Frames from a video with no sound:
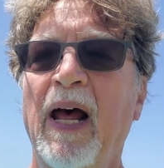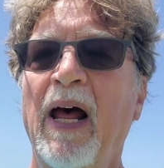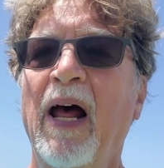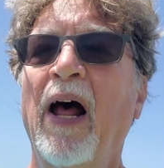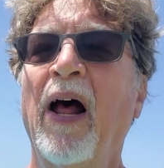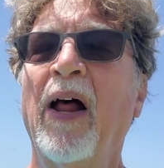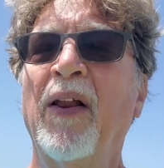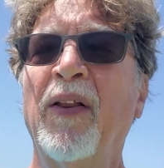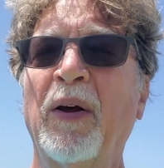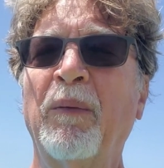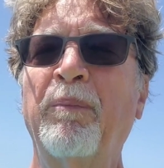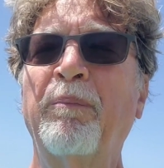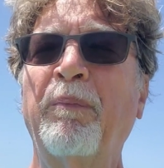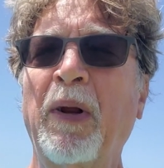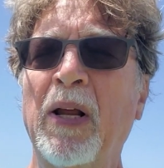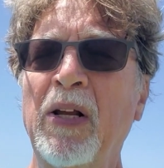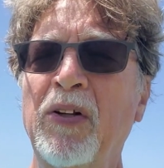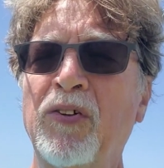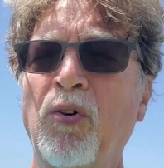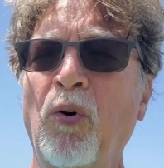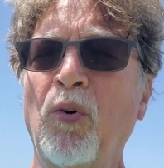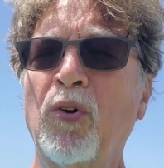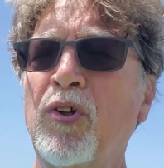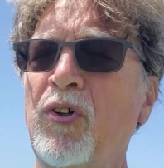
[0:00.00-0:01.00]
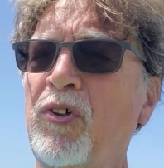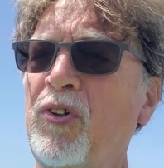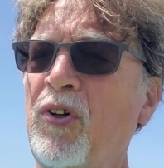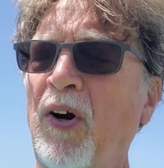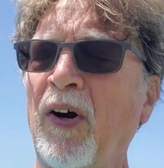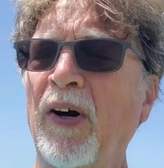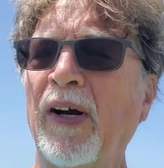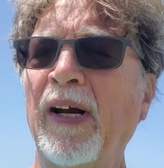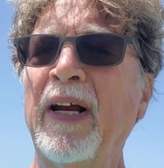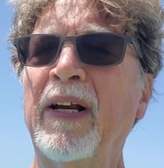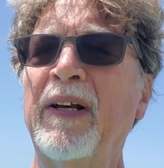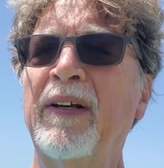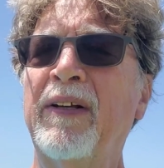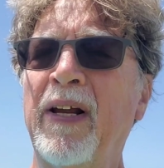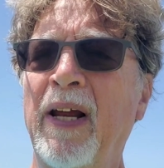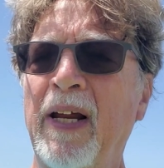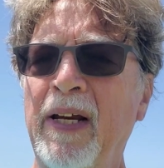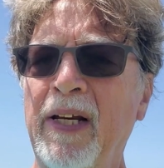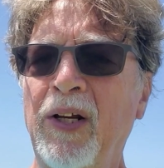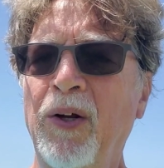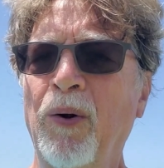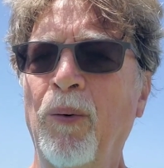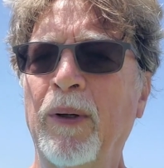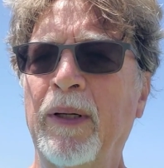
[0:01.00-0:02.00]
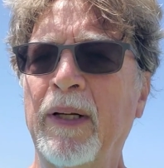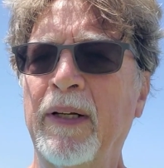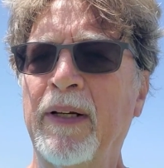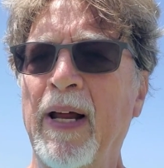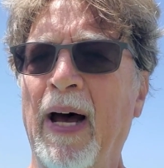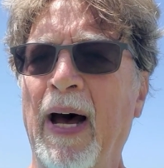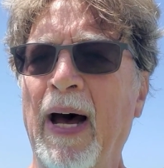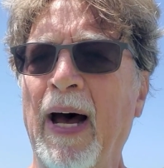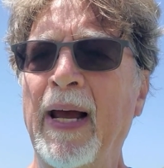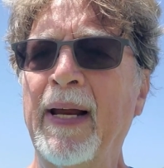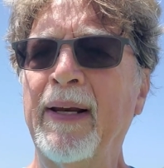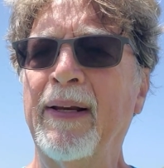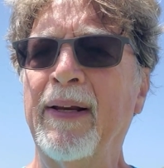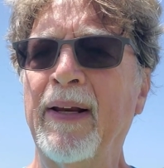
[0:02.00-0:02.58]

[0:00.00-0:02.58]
the soldiers that are continuing to die